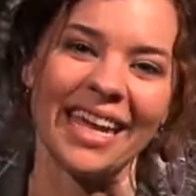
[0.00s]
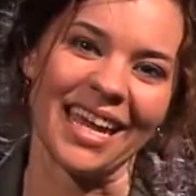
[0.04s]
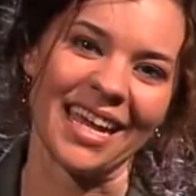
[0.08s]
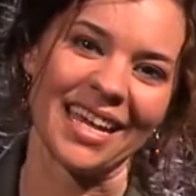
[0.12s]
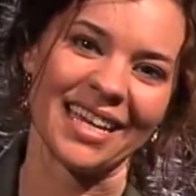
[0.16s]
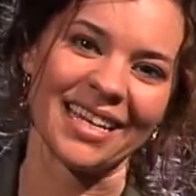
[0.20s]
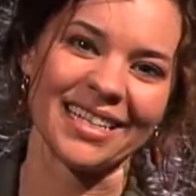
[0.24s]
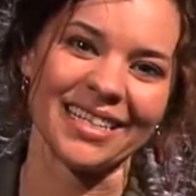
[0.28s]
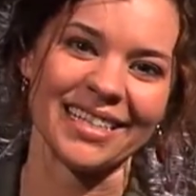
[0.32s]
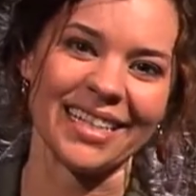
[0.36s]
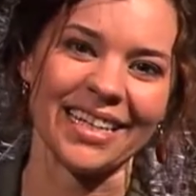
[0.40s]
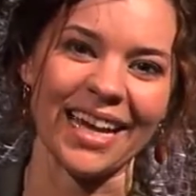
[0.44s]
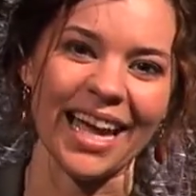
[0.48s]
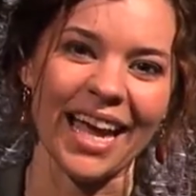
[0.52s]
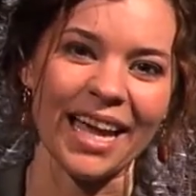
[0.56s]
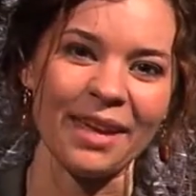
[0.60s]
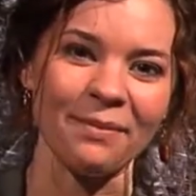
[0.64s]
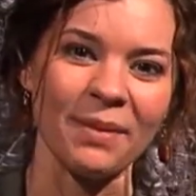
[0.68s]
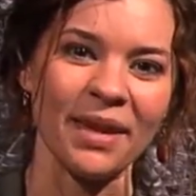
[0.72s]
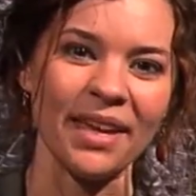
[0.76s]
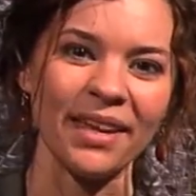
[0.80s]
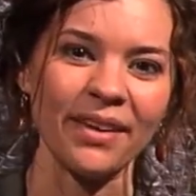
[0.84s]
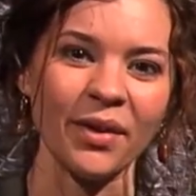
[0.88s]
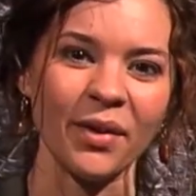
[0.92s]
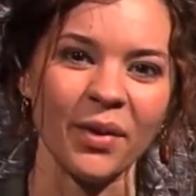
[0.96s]
is, and I
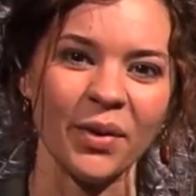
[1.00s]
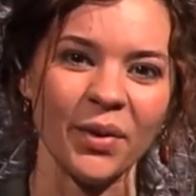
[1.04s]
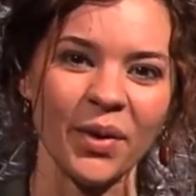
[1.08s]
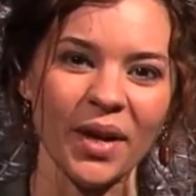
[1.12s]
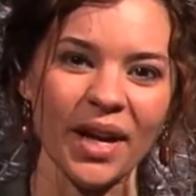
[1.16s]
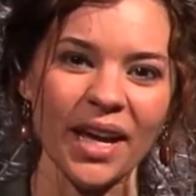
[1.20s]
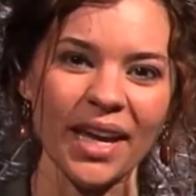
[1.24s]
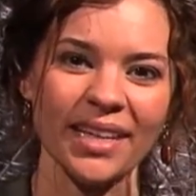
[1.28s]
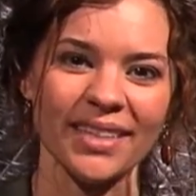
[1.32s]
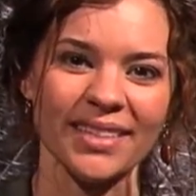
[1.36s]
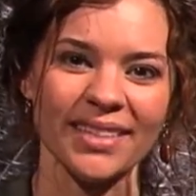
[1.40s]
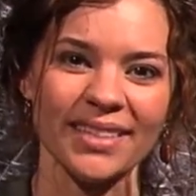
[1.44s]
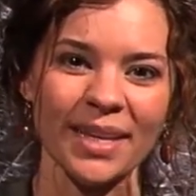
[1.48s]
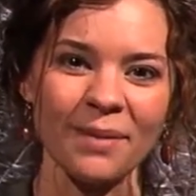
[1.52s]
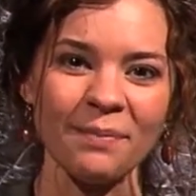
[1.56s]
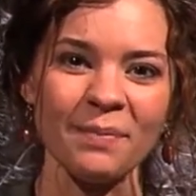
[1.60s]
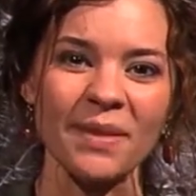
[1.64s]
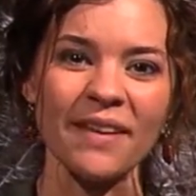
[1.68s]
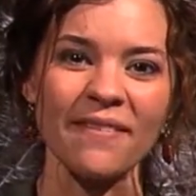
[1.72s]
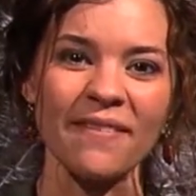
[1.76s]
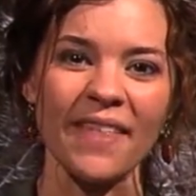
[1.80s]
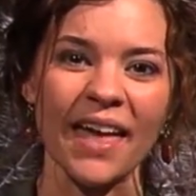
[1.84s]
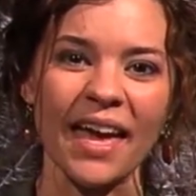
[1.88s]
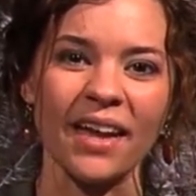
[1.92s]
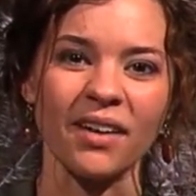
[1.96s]
mean, it's
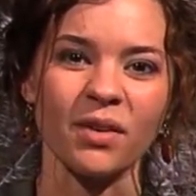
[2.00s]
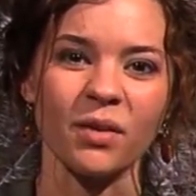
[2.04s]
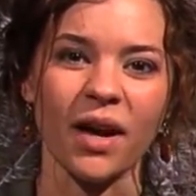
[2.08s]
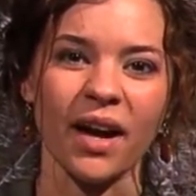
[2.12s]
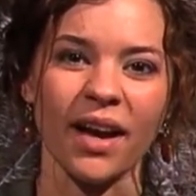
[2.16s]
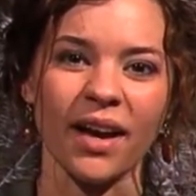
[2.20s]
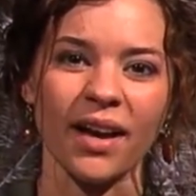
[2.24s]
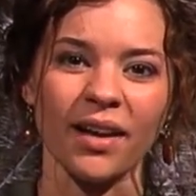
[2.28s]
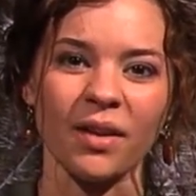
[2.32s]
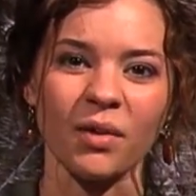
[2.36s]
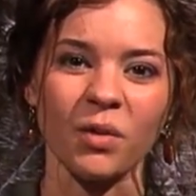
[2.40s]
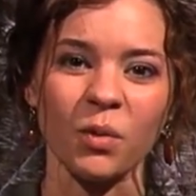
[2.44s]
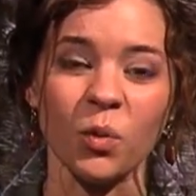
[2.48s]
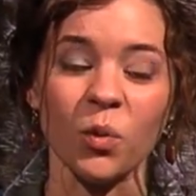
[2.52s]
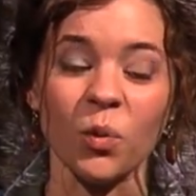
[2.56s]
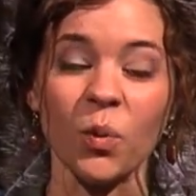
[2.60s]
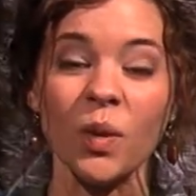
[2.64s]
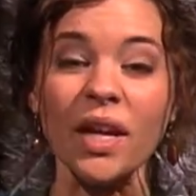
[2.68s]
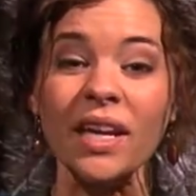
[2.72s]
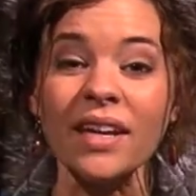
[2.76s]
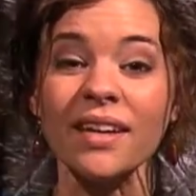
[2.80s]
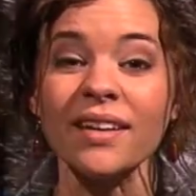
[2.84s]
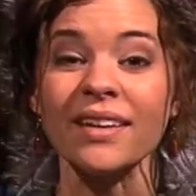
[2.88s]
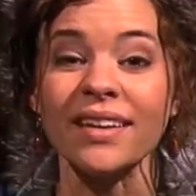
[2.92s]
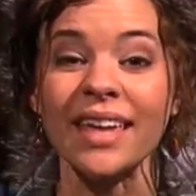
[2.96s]
something that uh,
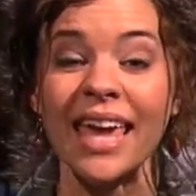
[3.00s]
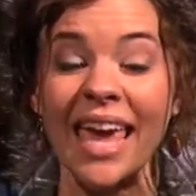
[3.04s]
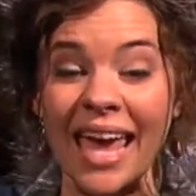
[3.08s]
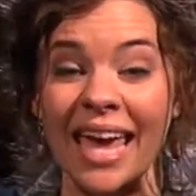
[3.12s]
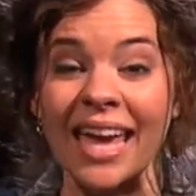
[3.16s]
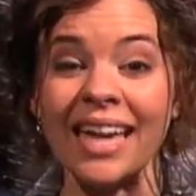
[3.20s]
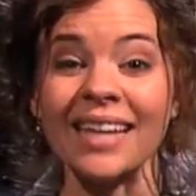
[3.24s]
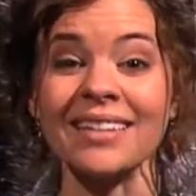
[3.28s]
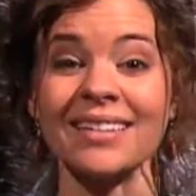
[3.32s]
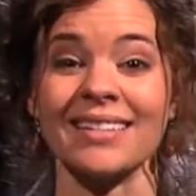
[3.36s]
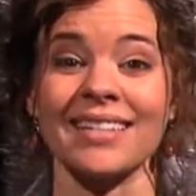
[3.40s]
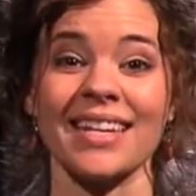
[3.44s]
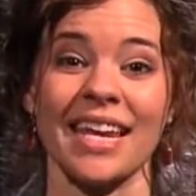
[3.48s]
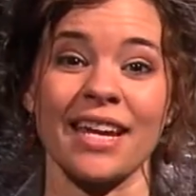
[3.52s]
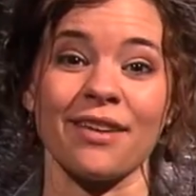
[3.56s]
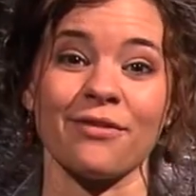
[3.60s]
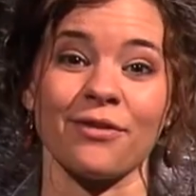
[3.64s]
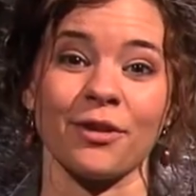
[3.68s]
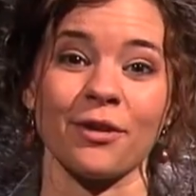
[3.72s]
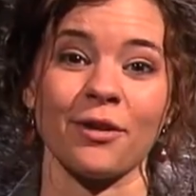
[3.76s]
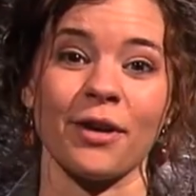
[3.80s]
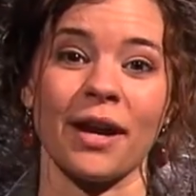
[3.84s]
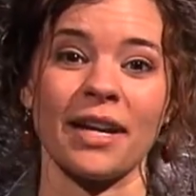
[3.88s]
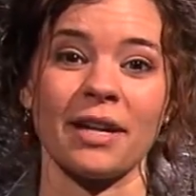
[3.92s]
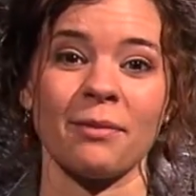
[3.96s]
we can't take for
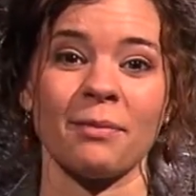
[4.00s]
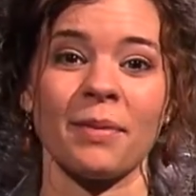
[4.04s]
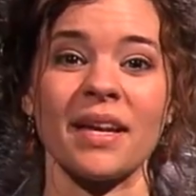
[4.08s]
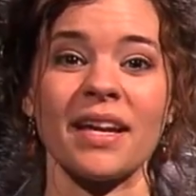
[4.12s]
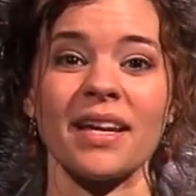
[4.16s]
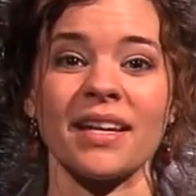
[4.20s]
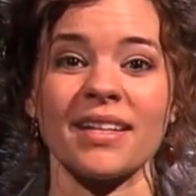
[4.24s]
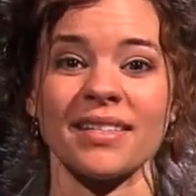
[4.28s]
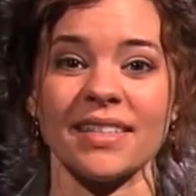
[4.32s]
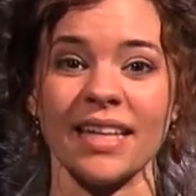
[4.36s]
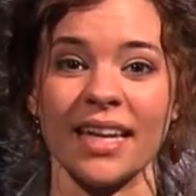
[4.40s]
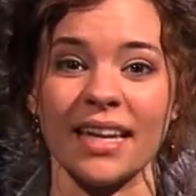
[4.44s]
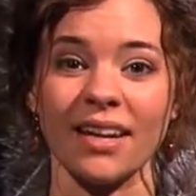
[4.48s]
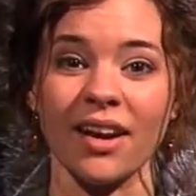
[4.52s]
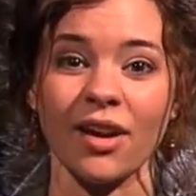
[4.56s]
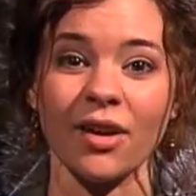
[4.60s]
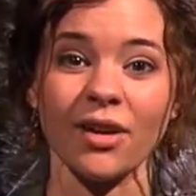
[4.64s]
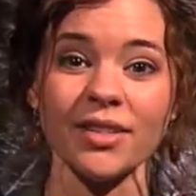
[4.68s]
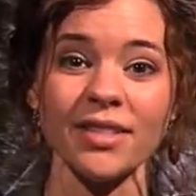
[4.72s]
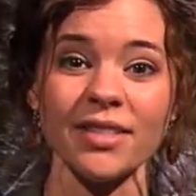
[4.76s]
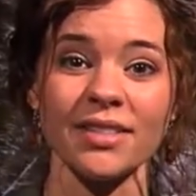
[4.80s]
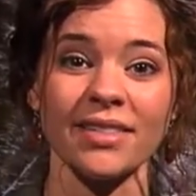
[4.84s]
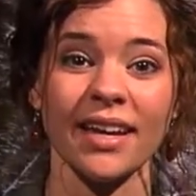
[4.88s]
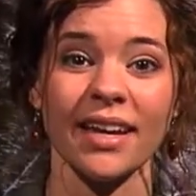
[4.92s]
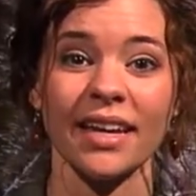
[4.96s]
granted because in our
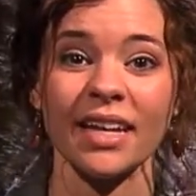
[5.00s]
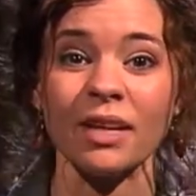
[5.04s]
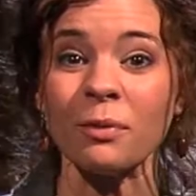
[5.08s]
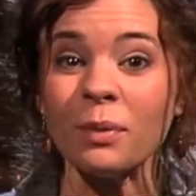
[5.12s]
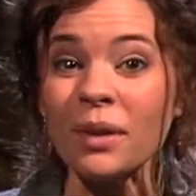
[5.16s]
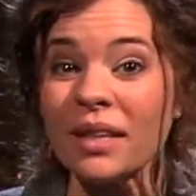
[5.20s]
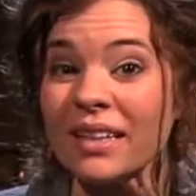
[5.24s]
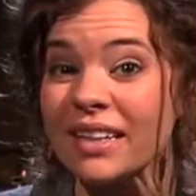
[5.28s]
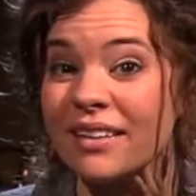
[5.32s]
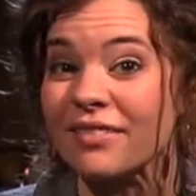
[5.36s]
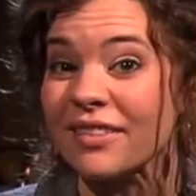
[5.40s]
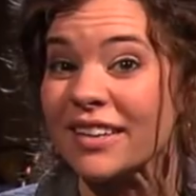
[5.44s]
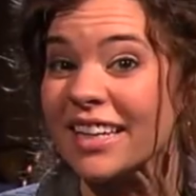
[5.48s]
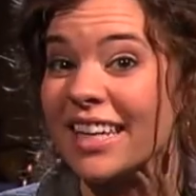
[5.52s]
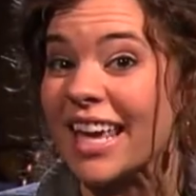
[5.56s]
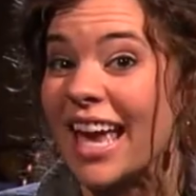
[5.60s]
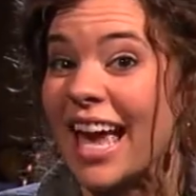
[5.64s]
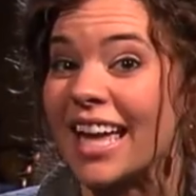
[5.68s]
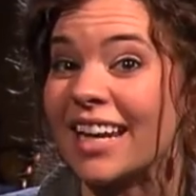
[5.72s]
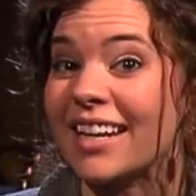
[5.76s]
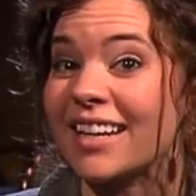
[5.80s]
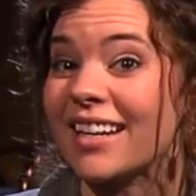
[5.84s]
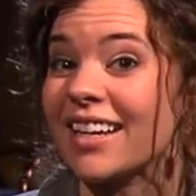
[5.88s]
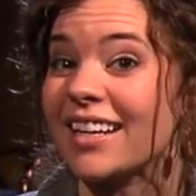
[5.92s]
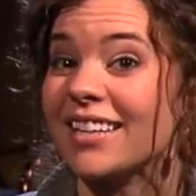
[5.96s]
society, we live in
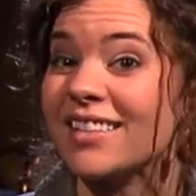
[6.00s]
Canada.